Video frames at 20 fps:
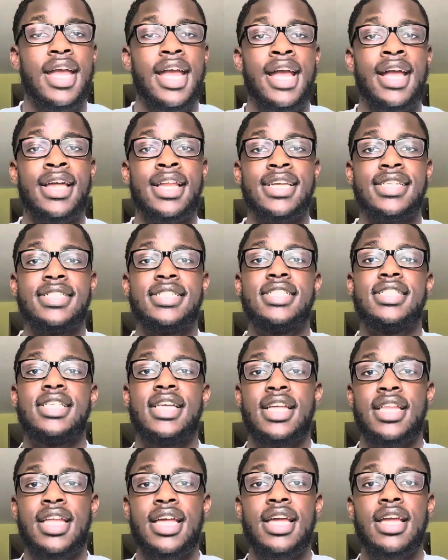and a
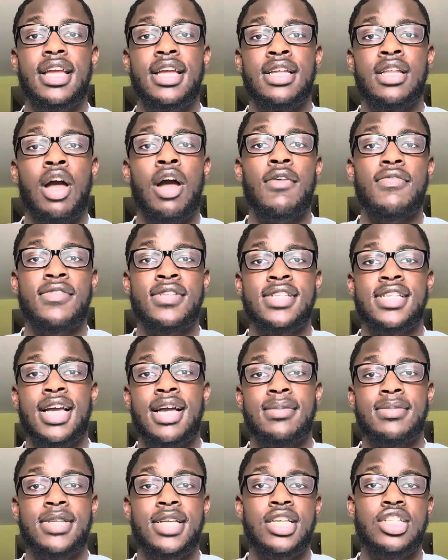CCNA can
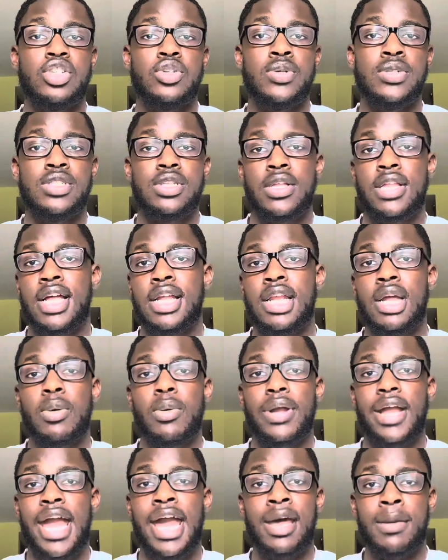oftentimes get you into that
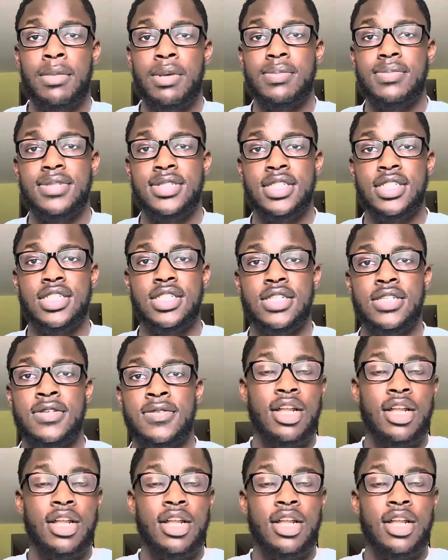network admin position position.